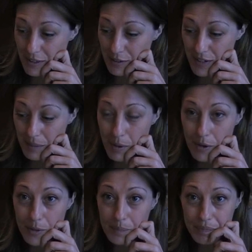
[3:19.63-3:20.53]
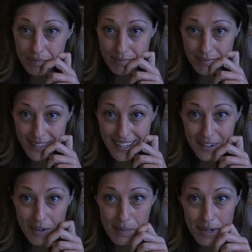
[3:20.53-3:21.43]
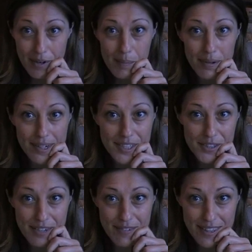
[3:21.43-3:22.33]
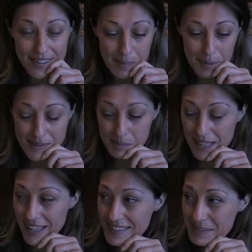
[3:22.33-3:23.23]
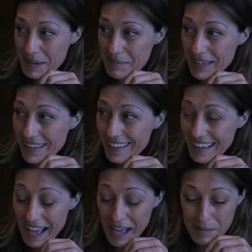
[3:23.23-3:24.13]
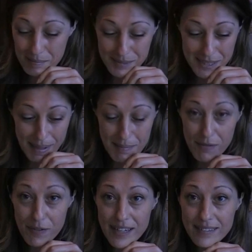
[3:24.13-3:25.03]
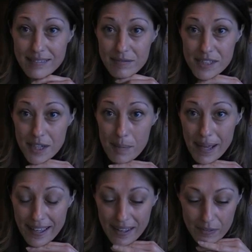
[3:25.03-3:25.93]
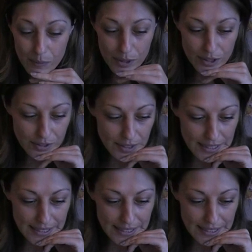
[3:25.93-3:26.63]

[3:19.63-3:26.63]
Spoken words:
I've come home, and Grandma and Grandpa are going to do everything they possibly can to make me fed to go back out in the world.